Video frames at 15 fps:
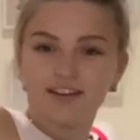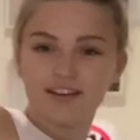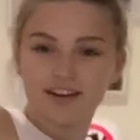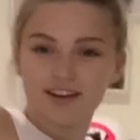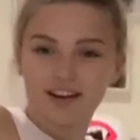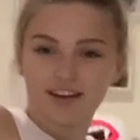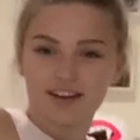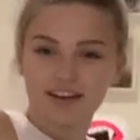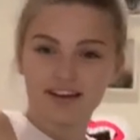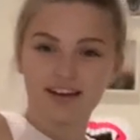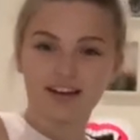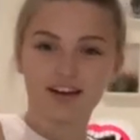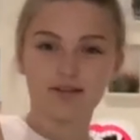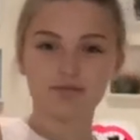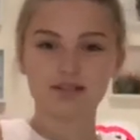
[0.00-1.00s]
Like
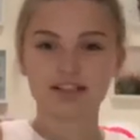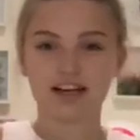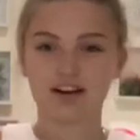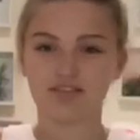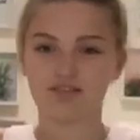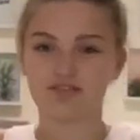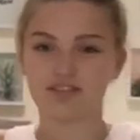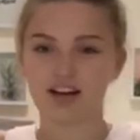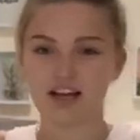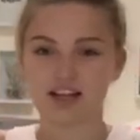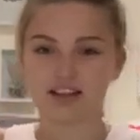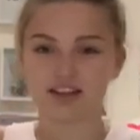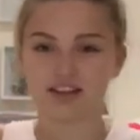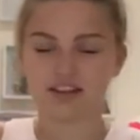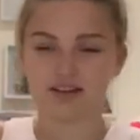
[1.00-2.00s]
it comes down
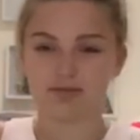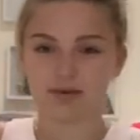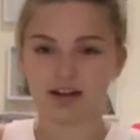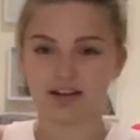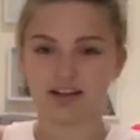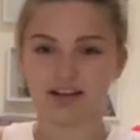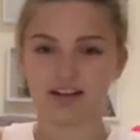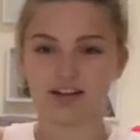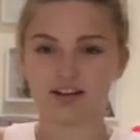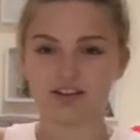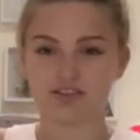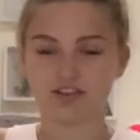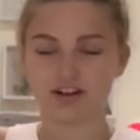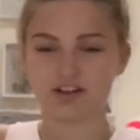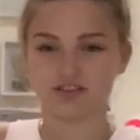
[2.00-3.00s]
further than my
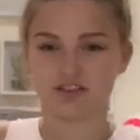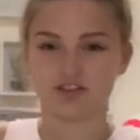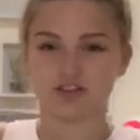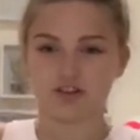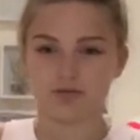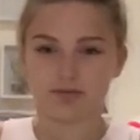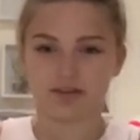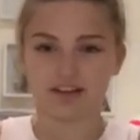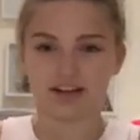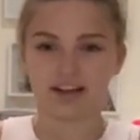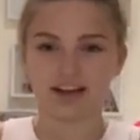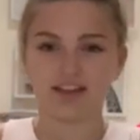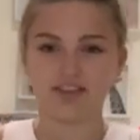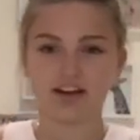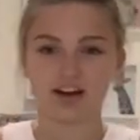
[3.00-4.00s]
trousers do, but then
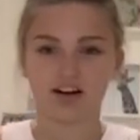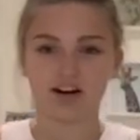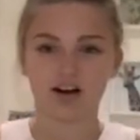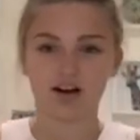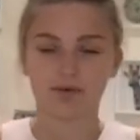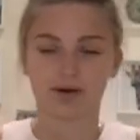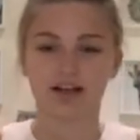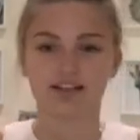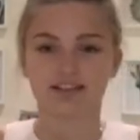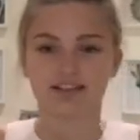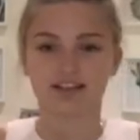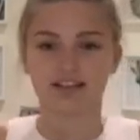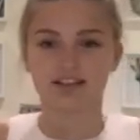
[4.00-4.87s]
again they are high-waisted,